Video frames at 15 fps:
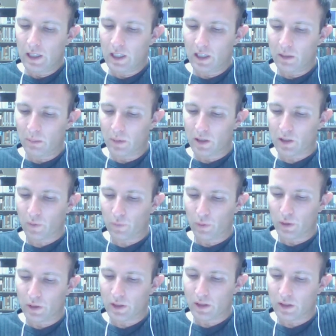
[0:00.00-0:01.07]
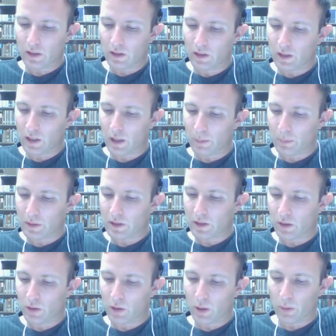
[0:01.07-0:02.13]
it must first look up its
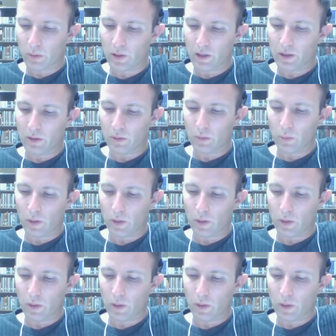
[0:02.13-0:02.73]
own query